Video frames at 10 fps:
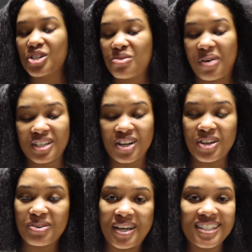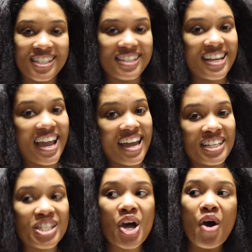make sure you watch all the way until the
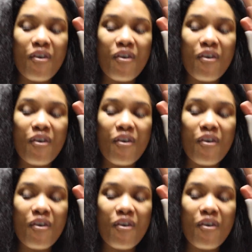end